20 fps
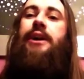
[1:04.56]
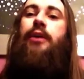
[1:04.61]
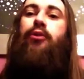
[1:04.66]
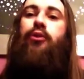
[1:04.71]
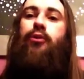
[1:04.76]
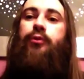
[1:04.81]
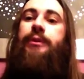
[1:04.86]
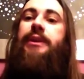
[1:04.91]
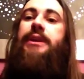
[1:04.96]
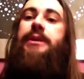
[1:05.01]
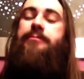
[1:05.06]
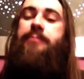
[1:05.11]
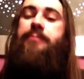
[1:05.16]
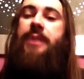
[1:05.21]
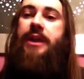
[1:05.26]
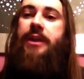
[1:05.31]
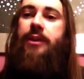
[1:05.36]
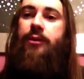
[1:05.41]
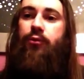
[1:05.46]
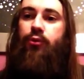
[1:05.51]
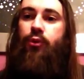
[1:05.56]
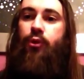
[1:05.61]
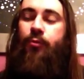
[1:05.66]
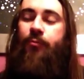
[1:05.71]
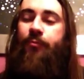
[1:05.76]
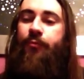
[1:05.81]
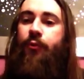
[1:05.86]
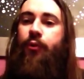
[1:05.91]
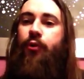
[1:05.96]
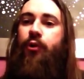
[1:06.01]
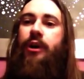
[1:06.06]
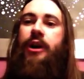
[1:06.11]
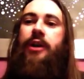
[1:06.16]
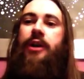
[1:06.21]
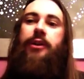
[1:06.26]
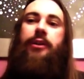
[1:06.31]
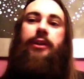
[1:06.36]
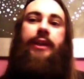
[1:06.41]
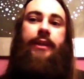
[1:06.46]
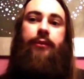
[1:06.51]
how do we make room for
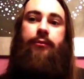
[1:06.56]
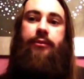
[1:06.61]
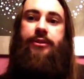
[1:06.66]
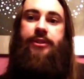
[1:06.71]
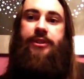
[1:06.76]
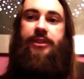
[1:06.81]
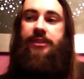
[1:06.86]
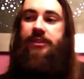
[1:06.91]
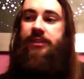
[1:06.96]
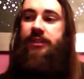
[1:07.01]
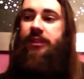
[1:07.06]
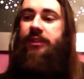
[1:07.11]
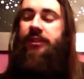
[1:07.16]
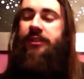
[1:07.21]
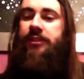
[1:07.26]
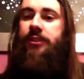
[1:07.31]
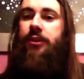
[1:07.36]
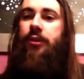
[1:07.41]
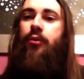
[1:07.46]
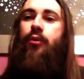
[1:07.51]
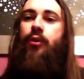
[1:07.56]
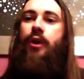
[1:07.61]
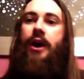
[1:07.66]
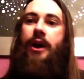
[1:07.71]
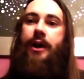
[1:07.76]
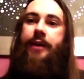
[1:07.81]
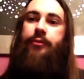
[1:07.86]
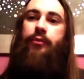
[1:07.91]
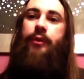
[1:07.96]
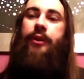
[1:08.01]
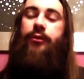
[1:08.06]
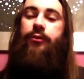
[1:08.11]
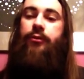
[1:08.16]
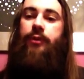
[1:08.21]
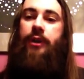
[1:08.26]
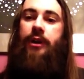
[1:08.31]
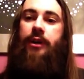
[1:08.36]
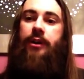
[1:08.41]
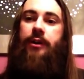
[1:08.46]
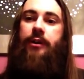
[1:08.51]
other languages? So I try
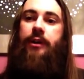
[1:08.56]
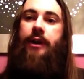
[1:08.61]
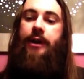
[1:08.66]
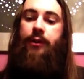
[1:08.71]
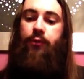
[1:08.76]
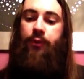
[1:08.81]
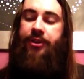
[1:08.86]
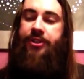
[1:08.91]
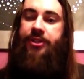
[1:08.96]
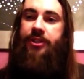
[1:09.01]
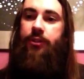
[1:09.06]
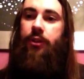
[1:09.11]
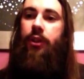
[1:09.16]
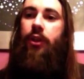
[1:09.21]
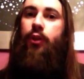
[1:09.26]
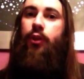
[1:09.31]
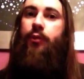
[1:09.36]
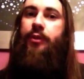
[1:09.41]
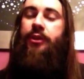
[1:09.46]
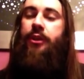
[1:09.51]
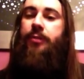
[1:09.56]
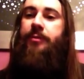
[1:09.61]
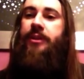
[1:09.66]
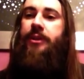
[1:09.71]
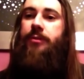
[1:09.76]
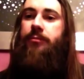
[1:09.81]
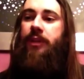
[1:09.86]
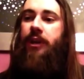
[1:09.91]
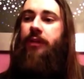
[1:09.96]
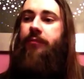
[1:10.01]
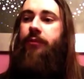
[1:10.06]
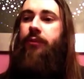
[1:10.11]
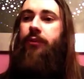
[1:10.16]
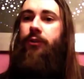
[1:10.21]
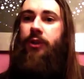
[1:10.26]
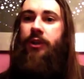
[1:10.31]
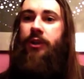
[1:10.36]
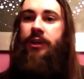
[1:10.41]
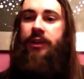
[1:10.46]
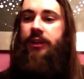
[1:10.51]
to I reach a low intermediate
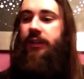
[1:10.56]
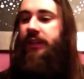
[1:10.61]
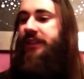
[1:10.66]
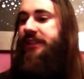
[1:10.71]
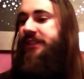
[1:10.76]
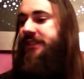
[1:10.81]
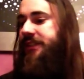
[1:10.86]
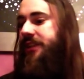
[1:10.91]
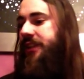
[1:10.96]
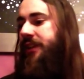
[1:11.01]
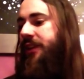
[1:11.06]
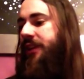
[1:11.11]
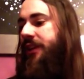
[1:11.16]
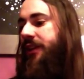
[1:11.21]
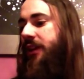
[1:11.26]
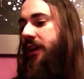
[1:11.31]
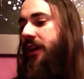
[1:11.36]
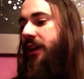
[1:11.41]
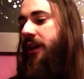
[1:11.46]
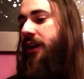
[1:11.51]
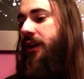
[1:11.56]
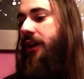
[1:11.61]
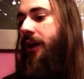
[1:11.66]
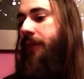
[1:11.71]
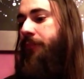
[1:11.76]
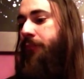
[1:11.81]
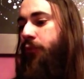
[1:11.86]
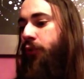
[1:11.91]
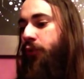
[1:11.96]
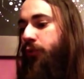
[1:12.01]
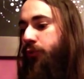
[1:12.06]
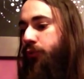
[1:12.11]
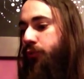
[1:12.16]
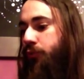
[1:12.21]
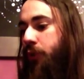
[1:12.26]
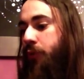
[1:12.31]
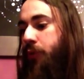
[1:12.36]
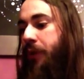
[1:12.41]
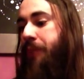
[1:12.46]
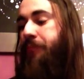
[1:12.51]
level. Let's see, I'm
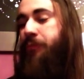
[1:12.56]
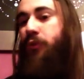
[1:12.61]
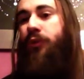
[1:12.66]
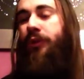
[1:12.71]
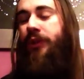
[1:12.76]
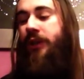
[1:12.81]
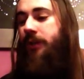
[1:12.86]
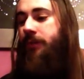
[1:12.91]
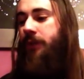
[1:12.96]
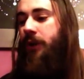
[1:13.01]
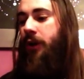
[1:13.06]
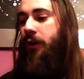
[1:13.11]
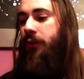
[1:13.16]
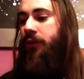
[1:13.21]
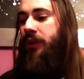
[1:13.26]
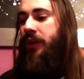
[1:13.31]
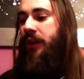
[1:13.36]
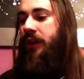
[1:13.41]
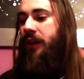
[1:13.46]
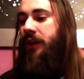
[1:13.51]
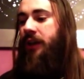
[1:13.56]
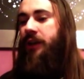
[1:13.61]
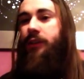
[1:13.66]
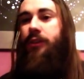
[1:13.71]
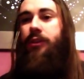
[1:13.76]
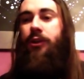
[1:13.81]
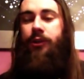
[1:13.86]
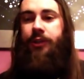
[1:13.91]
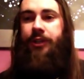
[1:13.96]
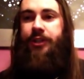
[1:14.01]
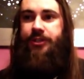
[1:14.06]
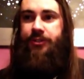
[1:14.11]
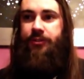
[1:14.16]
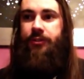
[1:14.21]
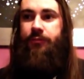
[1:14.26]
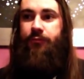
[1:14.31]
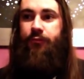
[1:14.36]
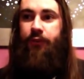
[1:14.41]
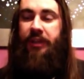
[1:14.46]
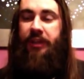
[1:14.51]
talking about Turkish,
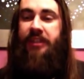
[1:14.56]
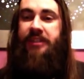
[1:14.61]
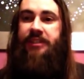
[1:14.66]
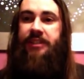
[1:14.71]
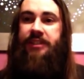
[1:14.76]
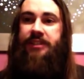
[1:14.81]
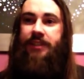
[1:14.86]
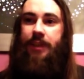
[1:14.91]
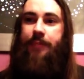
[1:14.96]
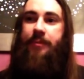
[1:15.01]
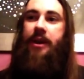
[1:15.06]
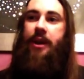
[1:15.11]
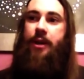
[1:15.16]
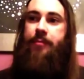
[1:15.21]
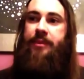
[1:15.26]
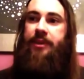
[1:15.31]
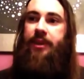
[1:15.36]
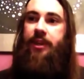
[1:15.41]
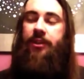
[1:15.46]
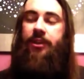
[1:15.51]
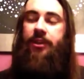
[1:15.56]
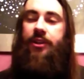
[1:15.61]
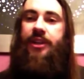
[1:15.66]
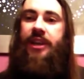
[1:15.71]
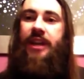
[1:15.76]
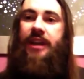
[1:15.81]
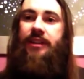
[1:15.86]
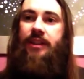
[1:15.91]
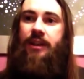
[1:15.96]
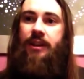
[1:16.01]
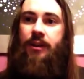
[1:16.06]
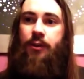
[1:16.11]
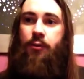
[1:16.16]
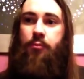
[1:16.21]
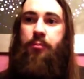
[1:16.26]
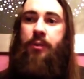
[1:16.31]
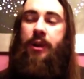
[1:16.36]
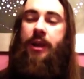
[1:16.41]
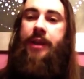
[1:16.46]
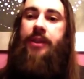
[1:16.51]
for instance. I'm a high beginner yet,
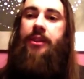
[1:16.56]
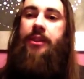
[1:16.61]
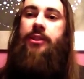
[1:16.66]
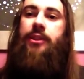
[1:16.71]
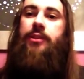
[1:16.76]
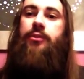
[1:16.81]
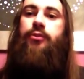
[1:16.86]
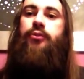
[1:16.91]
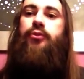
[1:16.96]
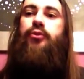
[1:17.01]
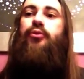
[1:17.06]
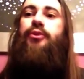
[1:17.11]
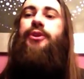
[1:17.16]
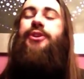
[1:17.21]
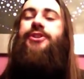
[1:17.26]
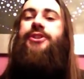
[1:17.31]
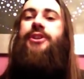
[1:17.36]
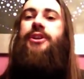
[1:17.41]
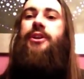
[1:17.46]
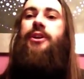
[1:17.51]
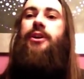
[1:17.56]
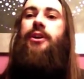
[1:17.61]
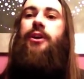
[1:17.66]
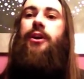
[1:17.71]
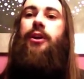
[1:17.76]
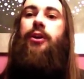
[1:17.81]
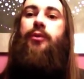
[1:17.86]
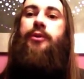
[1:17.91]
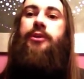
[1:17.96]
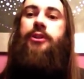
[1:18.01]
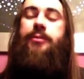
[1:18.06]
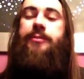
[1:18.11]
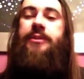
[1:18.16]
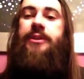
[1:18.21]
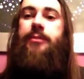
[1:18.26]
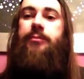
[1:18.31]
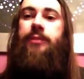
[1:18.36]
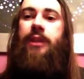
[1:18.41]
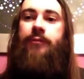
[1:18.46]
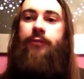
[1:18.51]
but I intend to reach a low
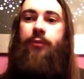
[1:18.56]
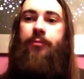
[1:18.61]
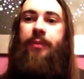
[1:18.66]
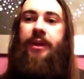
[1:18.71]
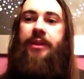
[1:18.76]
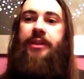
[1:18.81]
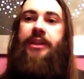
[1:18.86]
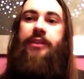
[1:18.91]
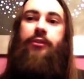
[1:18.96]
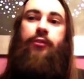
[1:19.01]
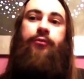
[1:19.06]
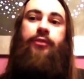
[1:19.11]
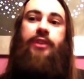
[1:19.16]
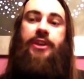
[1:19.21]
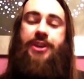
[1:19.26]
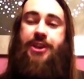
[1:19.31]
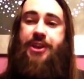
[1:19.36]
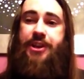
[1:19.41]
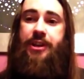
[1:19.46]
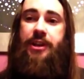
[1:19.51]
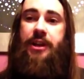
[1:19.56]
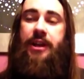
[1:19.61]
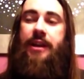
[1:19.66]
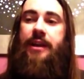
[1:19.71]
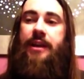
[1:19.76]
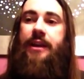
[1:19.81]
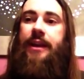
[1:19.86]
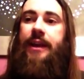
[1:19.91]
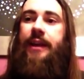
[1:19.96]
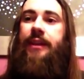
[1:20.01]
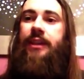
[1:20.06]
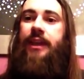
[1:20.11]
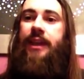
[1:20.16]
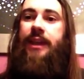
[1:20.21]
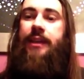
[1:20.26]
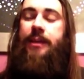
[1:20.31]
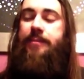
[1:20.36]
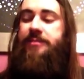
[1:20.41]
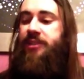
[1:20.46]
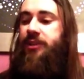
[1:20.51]
intermediate level by the end of the year. And
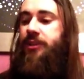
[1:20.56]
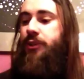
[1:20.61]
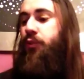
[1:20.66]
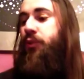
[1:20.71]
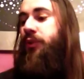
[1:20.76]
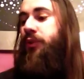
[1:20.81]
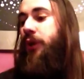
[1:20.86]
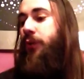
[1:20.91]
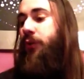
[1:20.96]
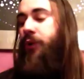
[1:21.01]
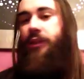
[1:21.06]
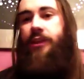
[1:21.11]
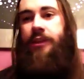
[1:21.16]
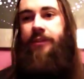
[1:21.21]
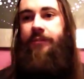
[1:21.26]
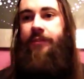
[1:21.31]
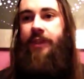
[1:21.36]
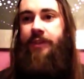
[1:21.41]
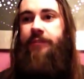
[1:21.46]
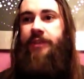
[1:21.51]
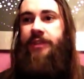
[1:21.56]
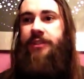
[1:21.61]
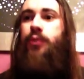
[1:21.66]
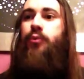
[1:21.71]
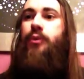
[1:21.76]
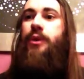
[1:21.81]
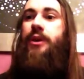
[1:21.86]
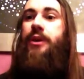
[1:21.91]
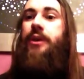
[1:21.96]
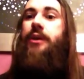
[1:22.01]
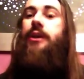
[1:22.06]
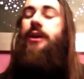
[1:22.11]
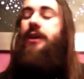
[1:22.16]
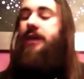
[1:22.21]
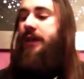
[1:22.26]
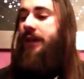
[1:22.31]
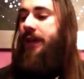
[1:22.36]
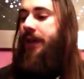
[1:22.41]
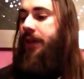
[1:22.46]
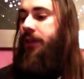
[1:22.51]
then I'm studying 1 hour a day, 5 days a week.
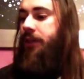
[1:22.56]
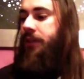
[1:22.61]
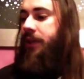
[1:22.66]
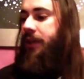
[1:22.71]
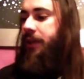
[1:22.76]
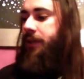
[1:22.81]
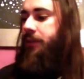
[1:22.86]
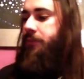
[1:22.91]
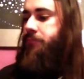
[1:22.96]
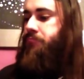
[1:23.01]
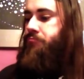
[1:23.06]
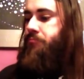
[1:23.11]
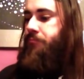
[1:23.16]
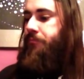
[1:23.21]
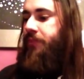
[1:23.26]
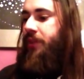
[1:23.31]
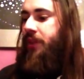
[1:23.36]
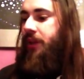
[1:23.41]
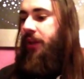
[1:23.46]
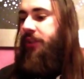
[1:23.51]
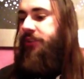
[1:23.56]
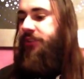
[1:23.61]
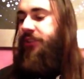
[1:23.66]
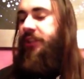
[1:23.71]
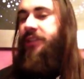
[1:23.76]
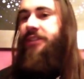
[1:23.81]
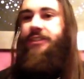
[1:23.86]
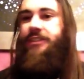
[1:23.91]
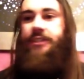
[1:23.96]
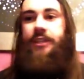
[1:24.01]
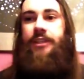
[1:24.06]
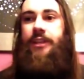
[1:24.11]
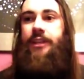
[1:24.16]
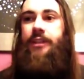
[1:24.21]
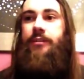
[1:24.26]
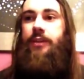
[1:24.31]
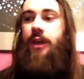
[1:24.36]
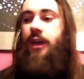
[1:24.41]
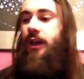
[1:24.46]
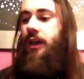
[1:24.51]
And then I'll start
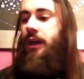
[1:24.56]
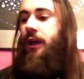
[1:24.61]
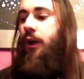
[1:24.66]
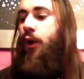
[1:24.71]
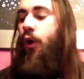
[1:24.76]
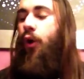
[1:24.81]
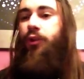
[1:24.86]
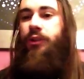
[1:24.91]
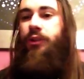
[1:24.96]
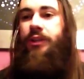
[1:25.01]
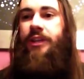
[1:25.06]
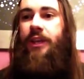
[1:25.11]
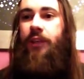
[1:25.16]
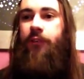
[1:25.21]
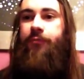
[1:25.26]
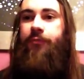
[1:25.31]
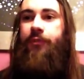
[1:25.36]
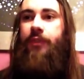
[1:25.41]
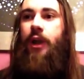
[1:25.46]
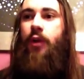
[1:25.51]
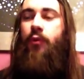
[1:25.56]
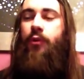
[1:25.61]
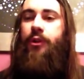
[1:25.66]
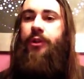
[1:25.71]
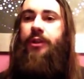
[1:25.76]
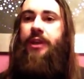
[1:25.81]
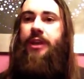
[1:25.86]
studying only half an hour a